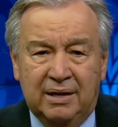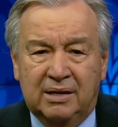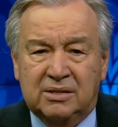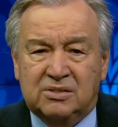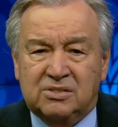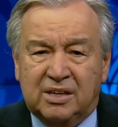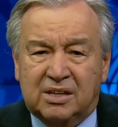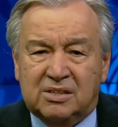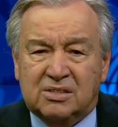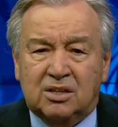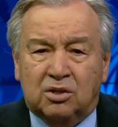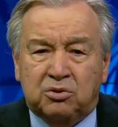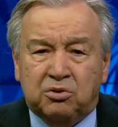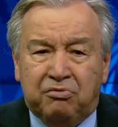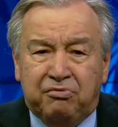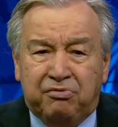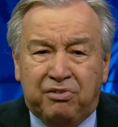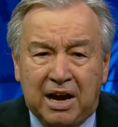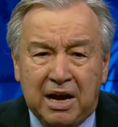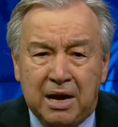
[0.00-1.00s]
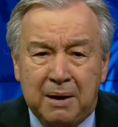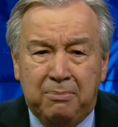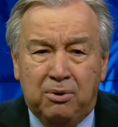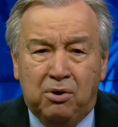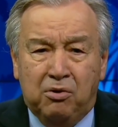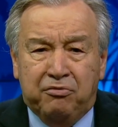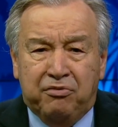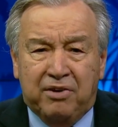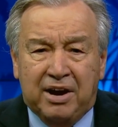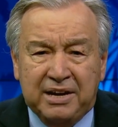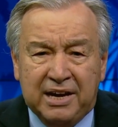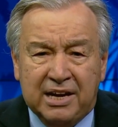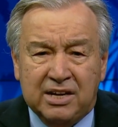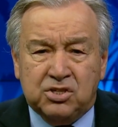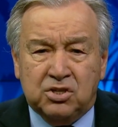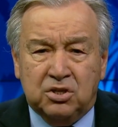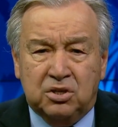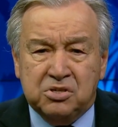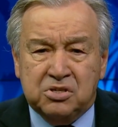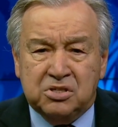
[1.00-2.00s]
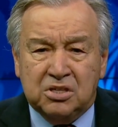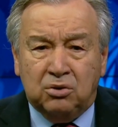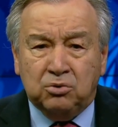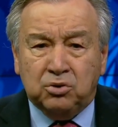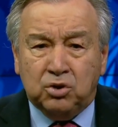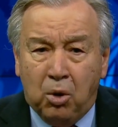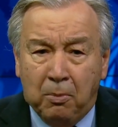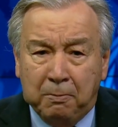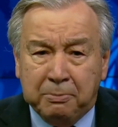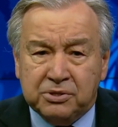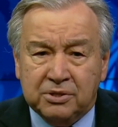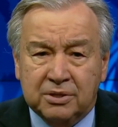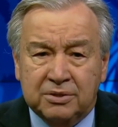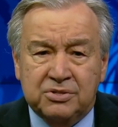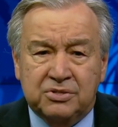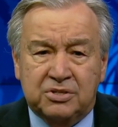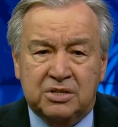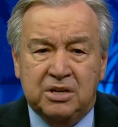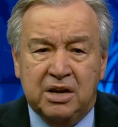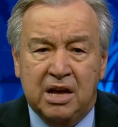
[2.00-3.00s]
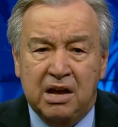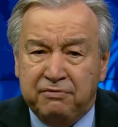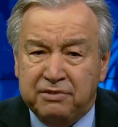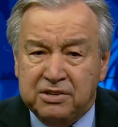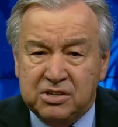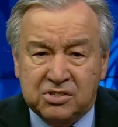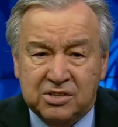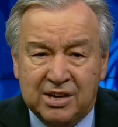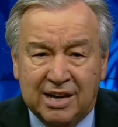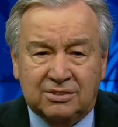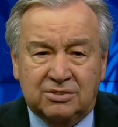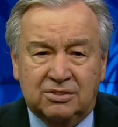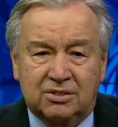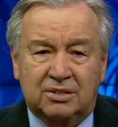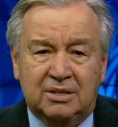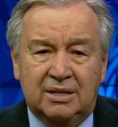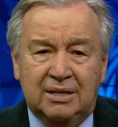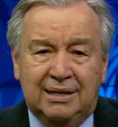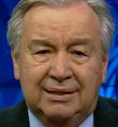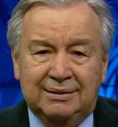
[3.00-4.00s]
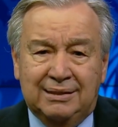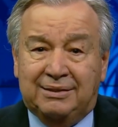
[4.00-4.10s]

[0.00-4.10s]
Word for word: It sets out viable, financially sound options in every sector